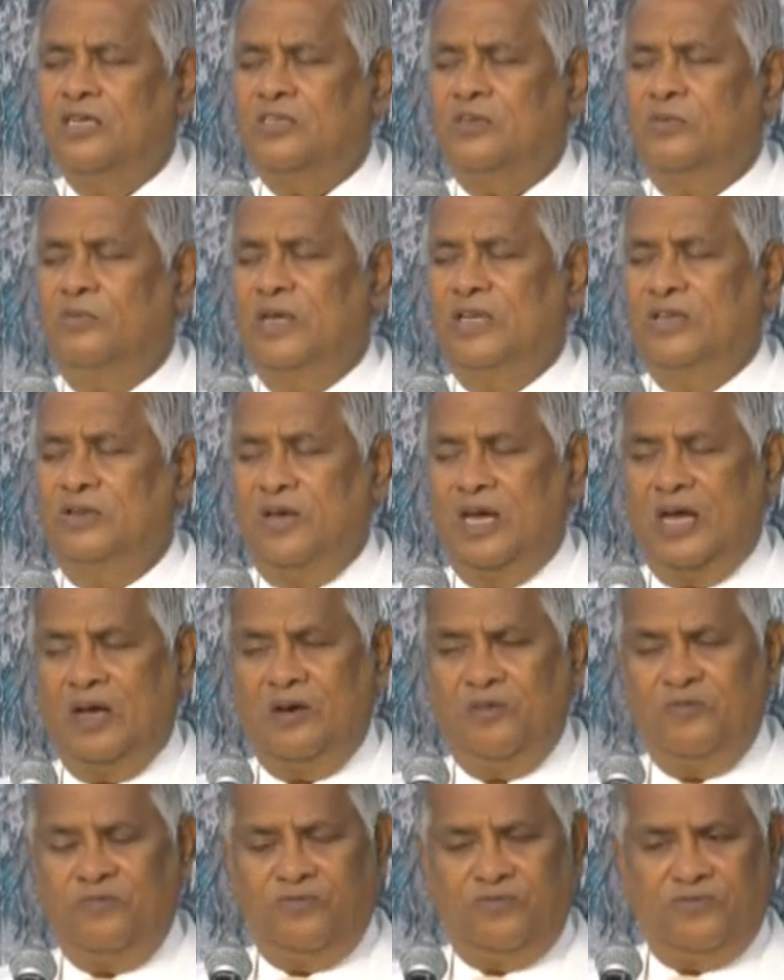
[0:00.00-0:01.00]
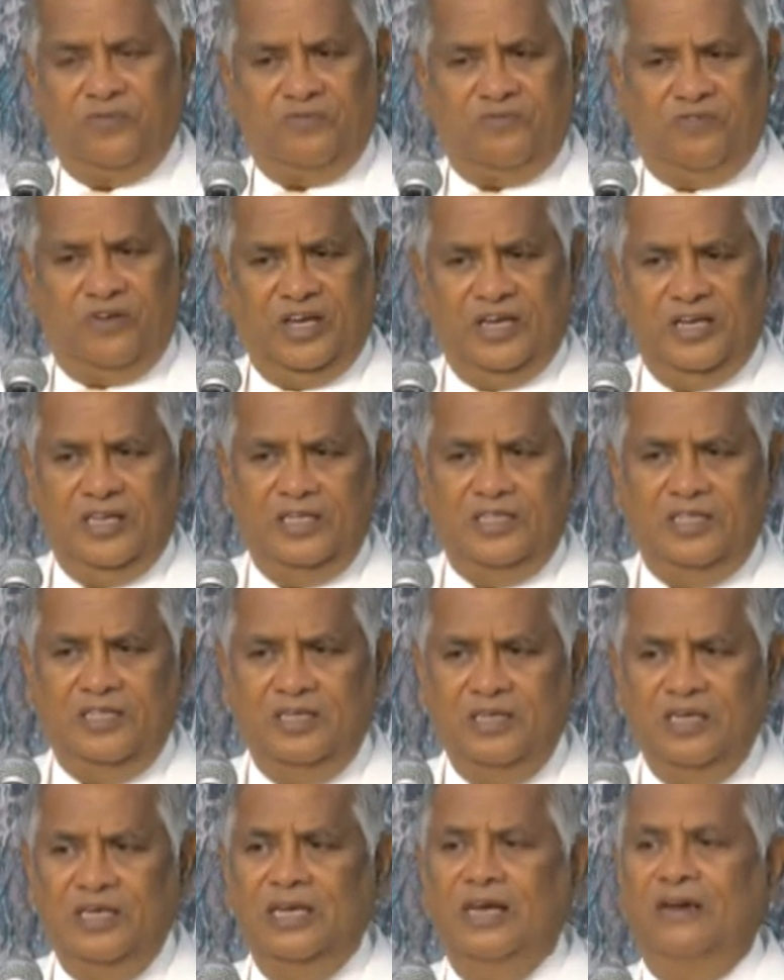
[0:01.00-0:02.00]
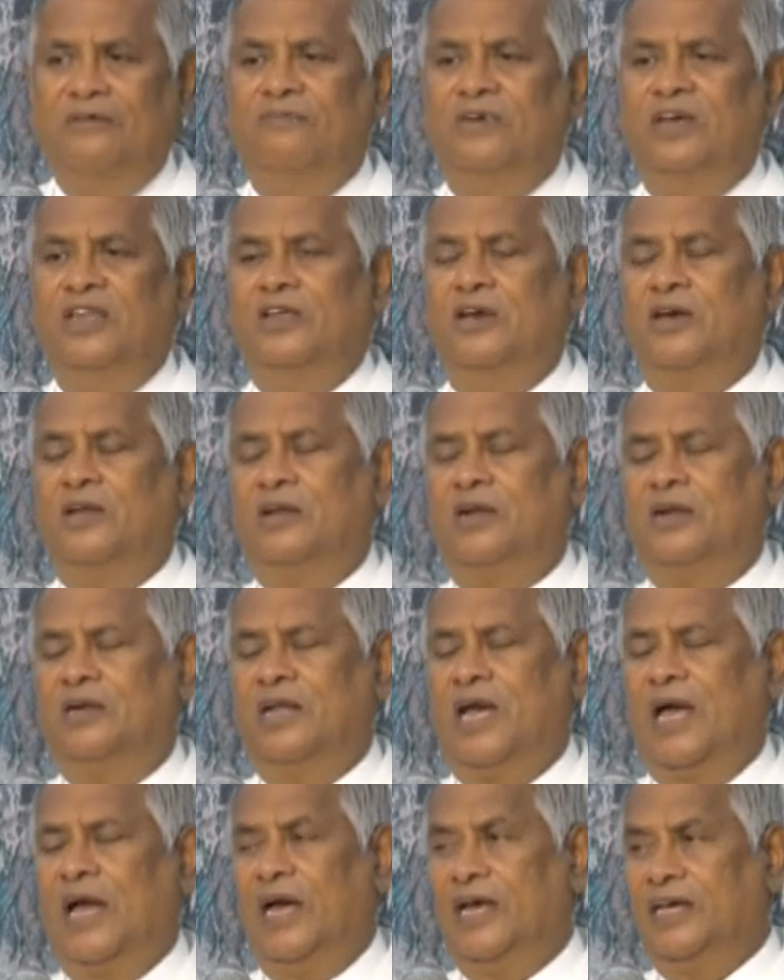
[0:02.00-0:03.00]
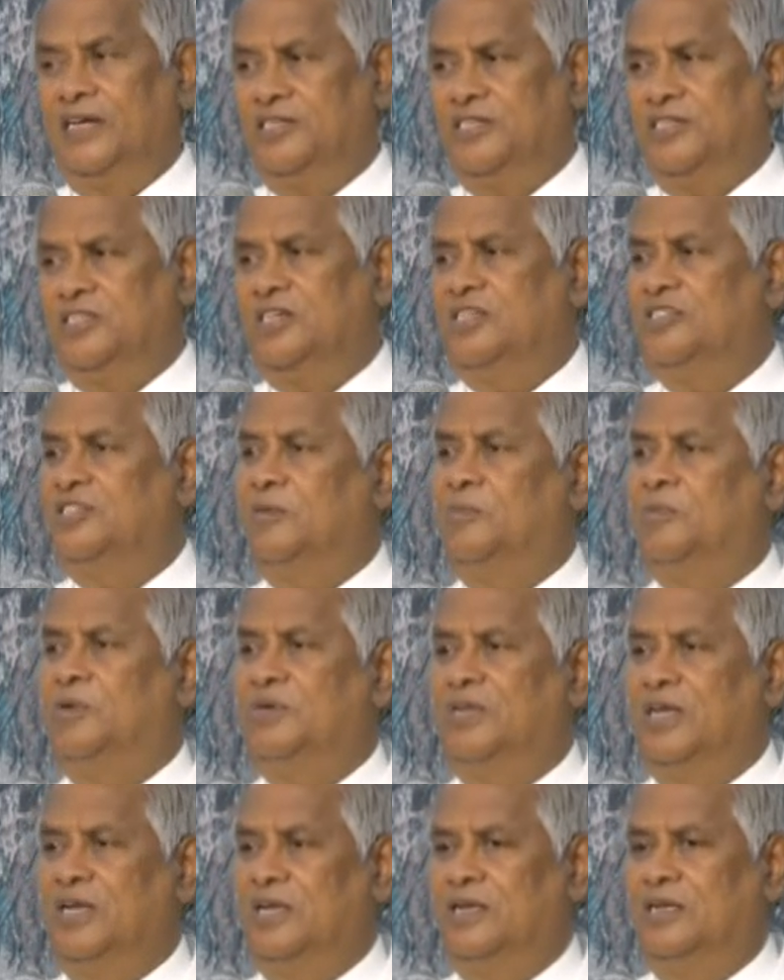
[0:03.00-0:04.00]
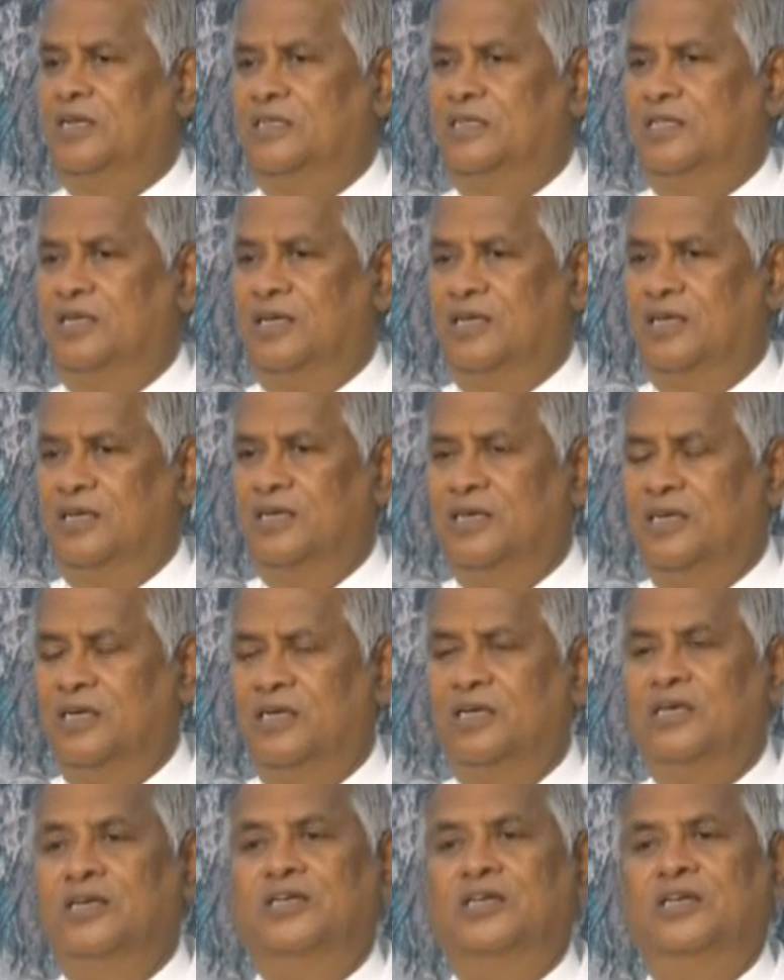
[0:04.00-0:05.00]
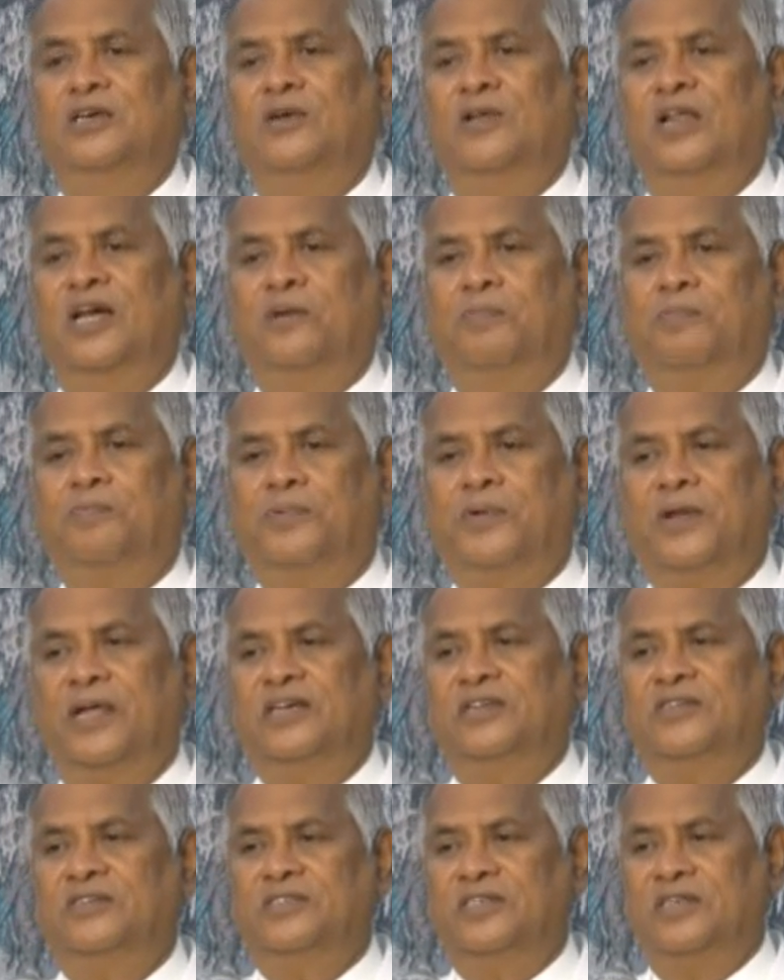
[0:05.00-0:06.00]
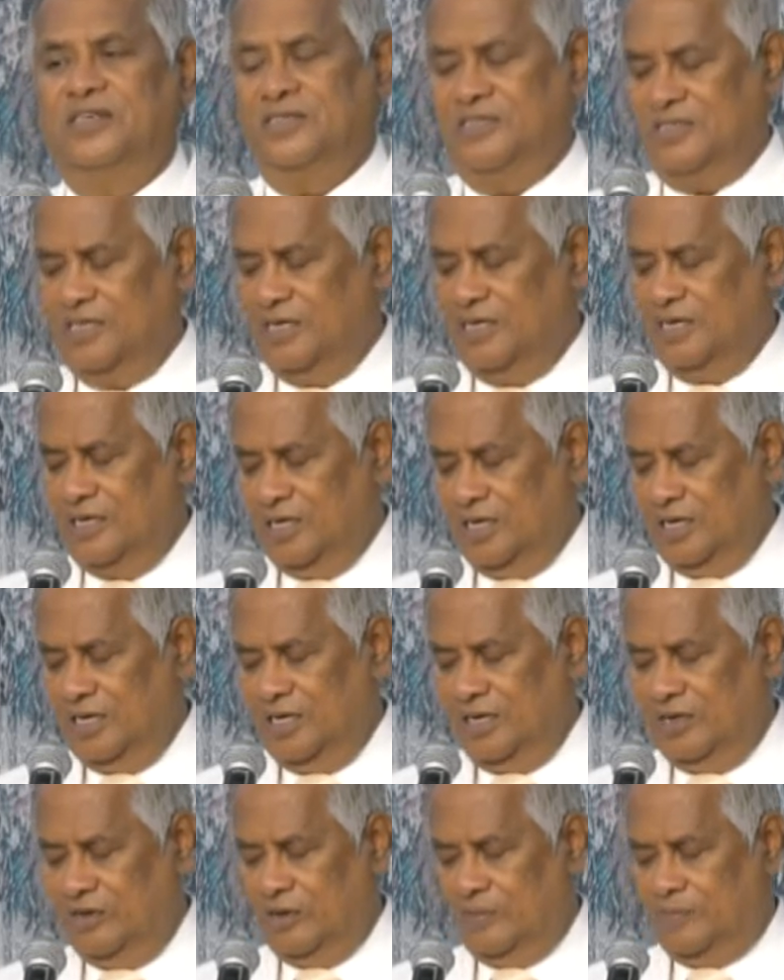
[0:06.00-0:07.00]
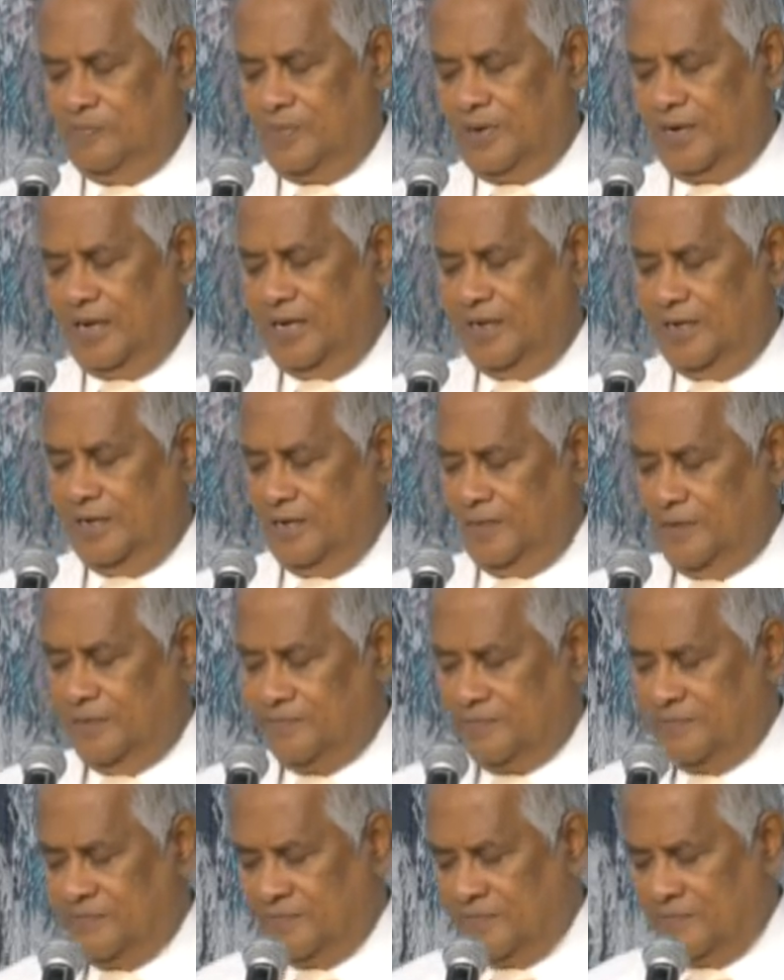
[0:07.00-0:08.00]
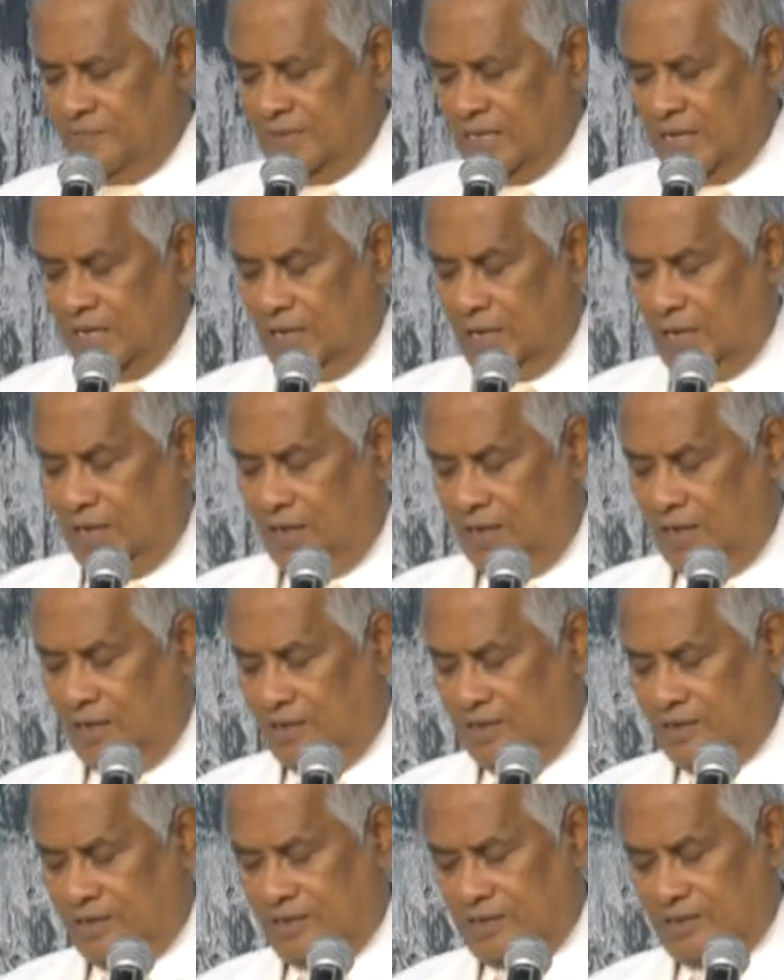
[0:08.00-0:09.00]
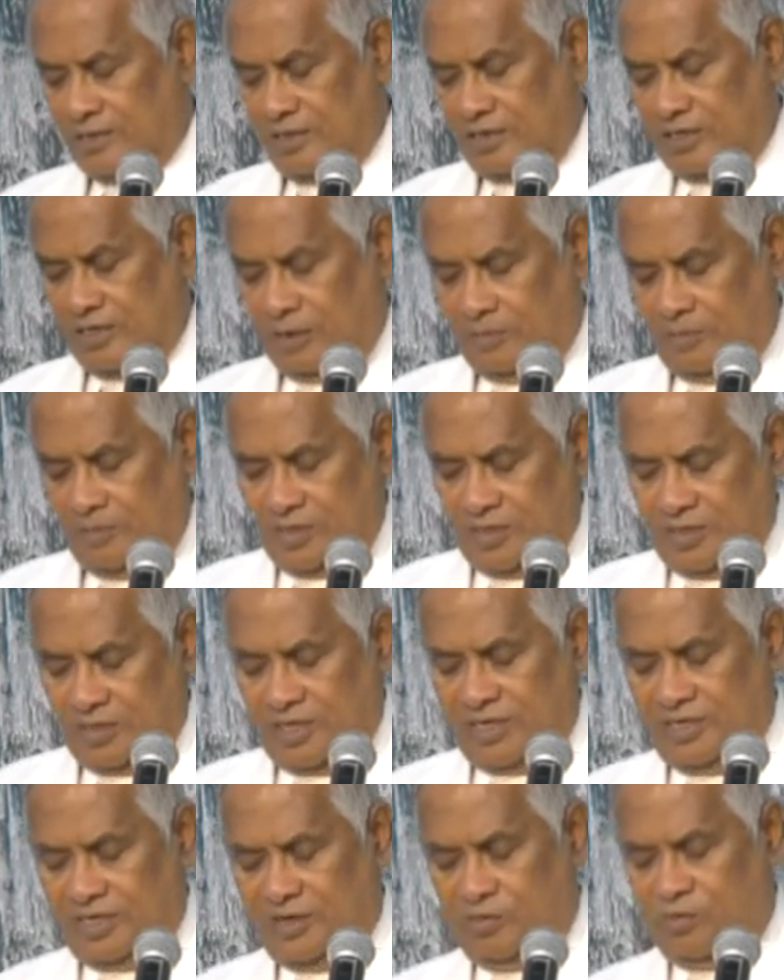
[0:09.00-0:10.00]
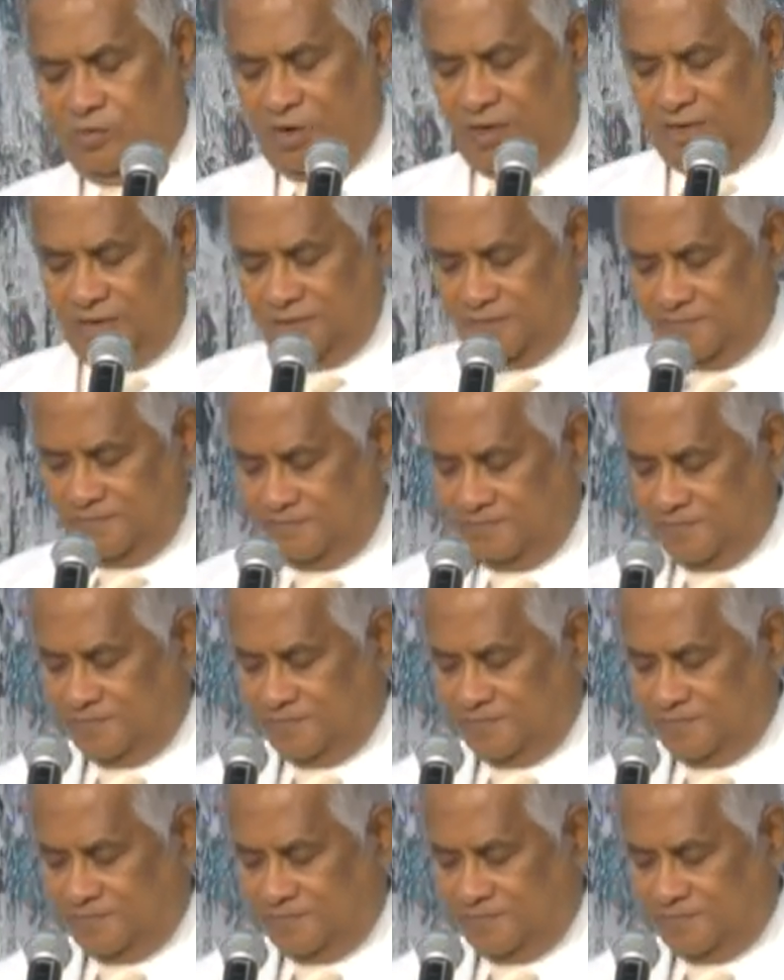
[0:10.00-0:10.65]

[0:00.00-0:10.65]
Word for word: So when you have faith, when you are not anxious about anything, you'll have praises in your prayer. And number 31,